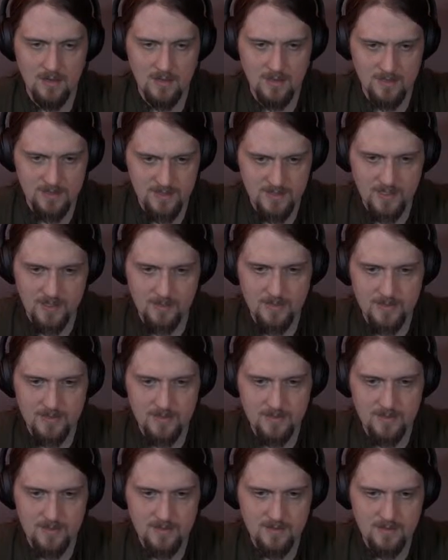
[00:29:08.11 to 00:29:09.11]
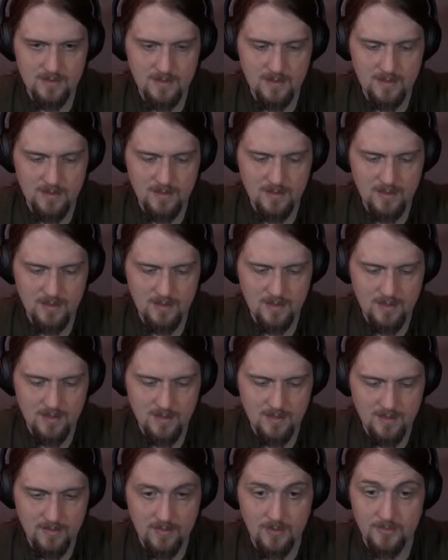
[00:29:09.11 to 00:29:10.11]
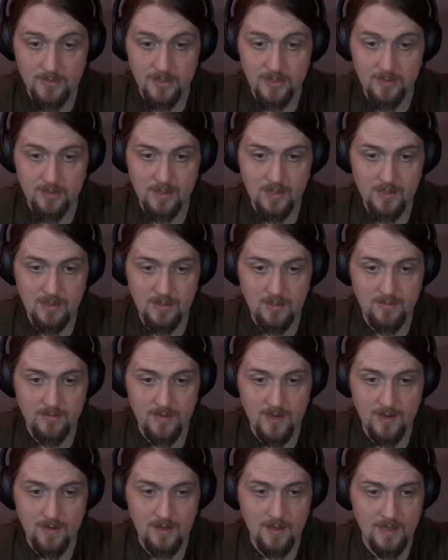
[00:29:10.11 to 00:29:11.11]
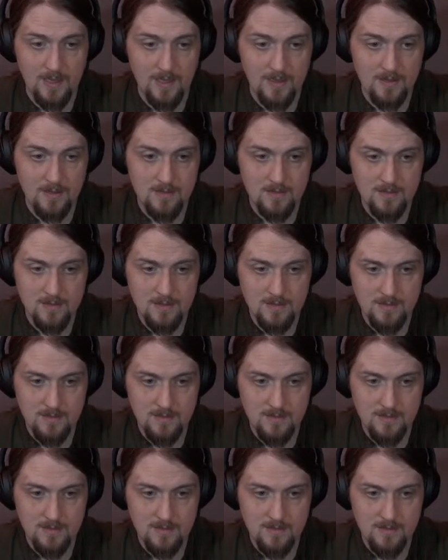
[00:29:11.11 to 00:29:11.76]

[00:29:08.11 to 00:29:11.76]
"A summons from the Queen of Fairyland.